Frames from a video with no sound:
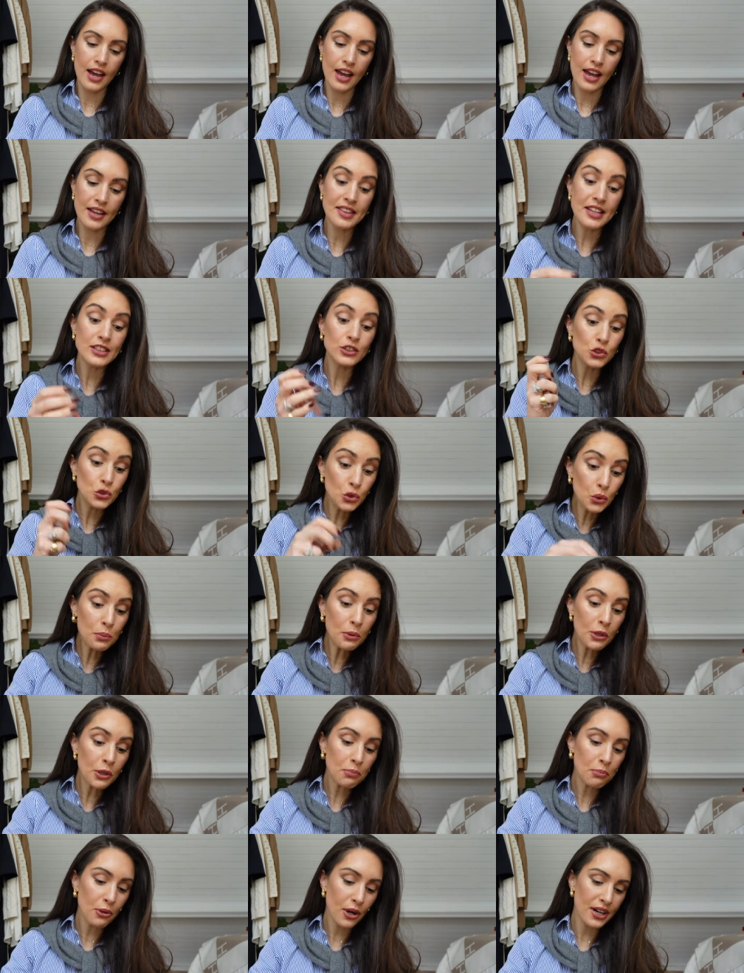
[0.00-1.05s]
And then two
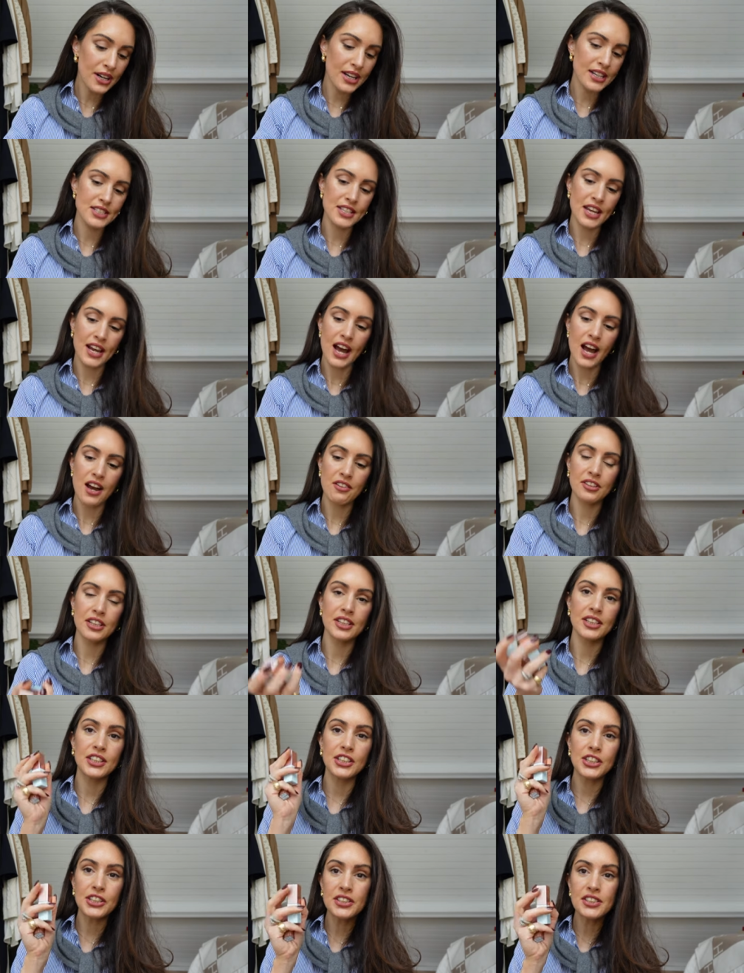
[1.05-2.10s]
more products I have in
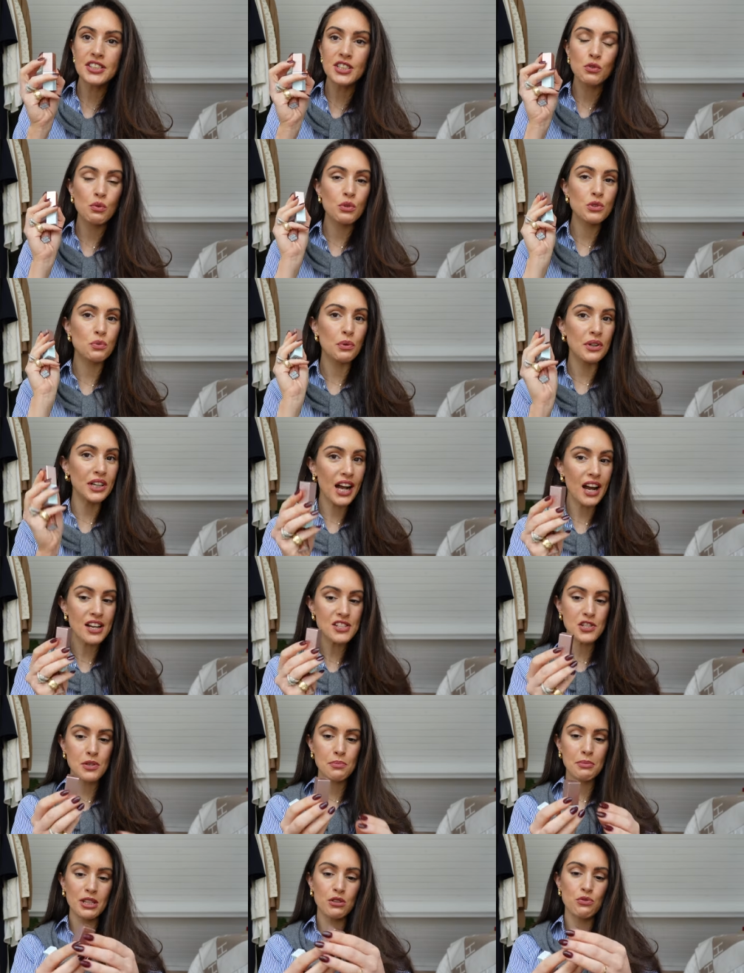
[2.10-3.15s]
here. These ones were
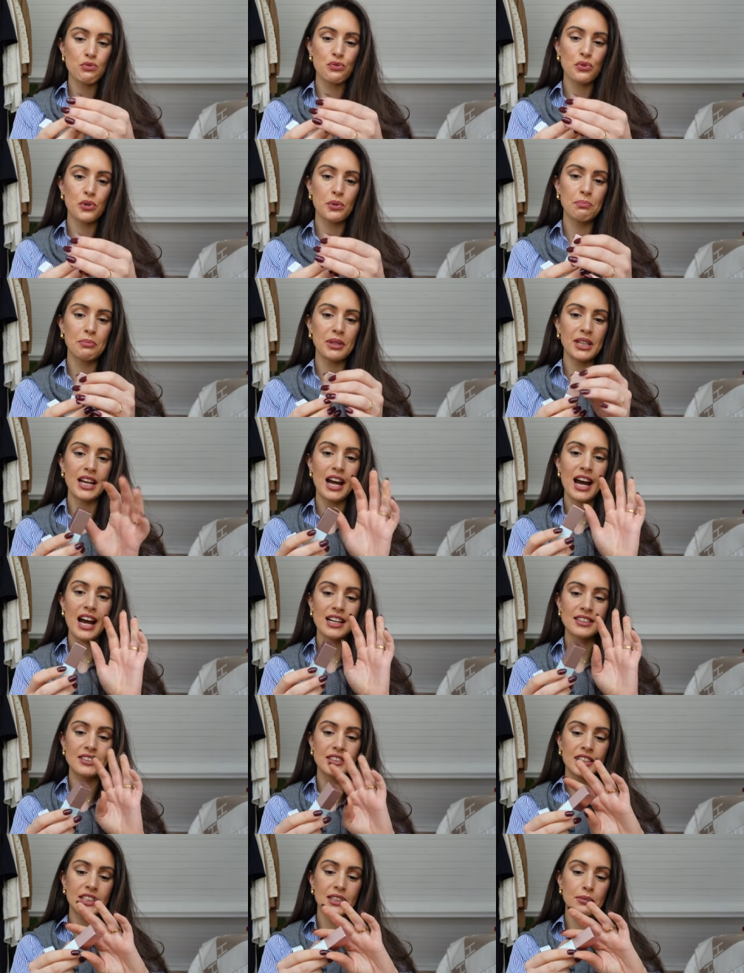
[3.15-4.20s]
custom made for me
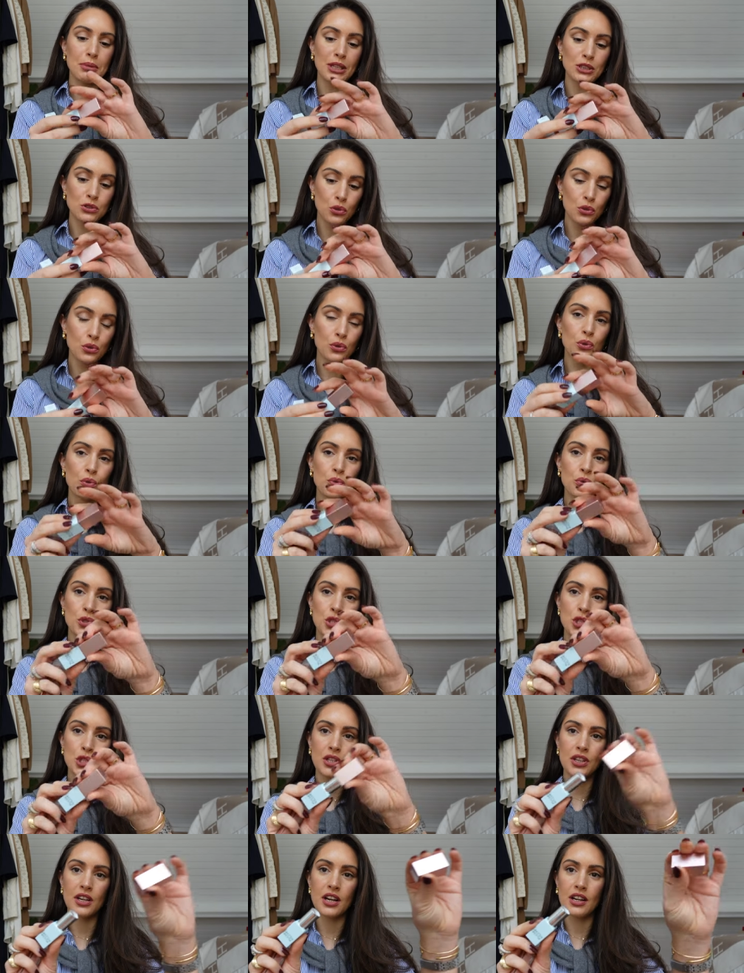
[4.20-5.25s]
at the Baton
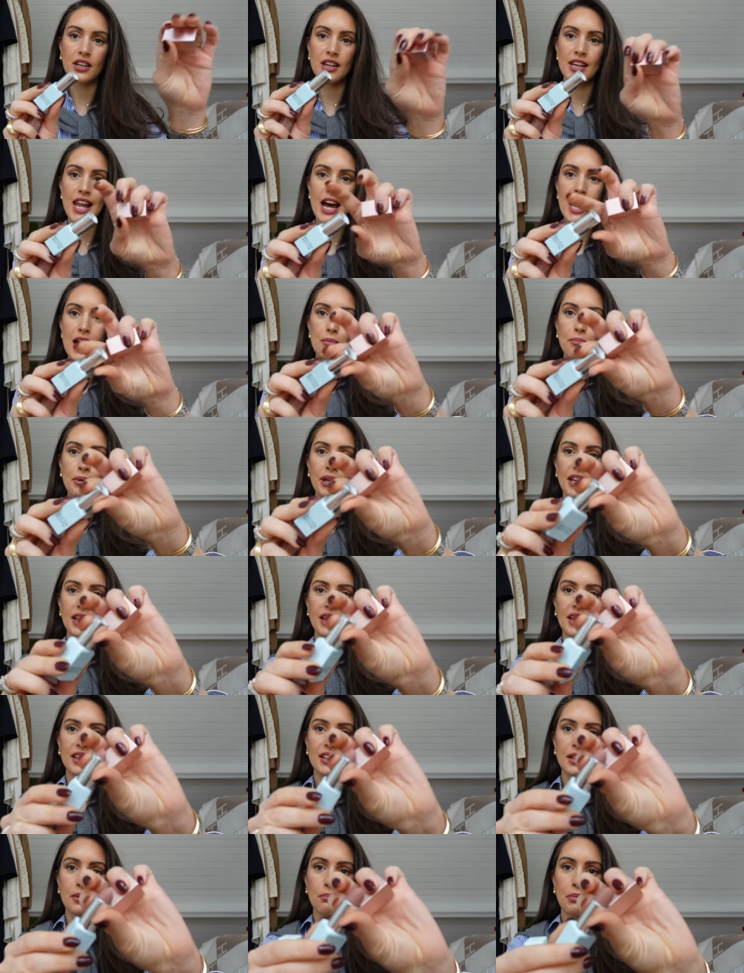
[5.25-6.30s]
Rouge lab
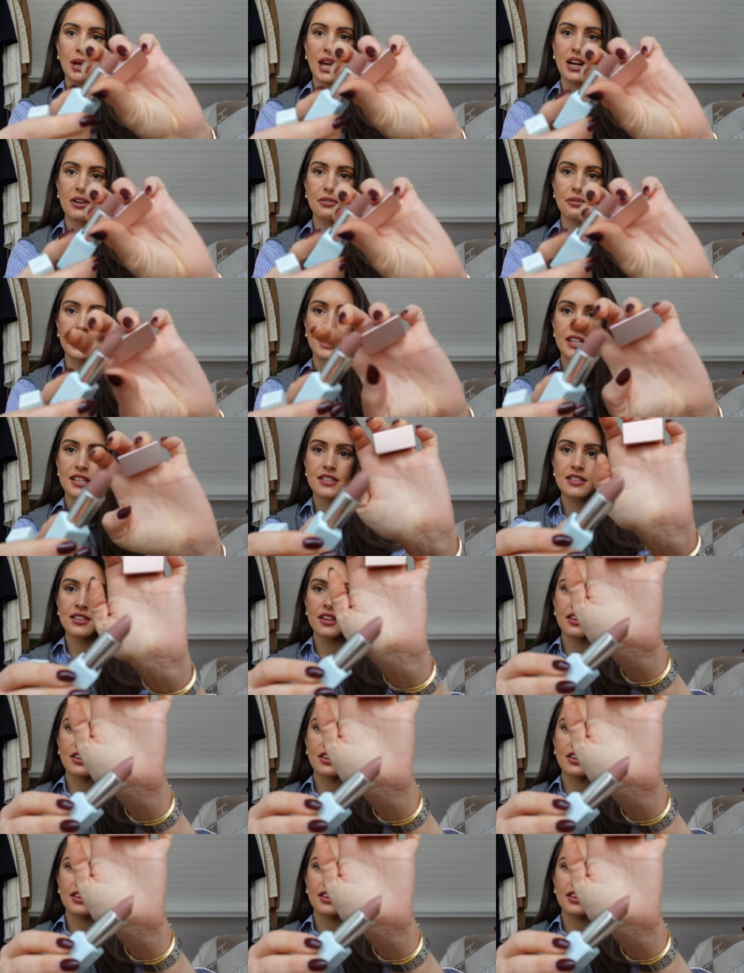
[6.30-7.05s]
in Paris.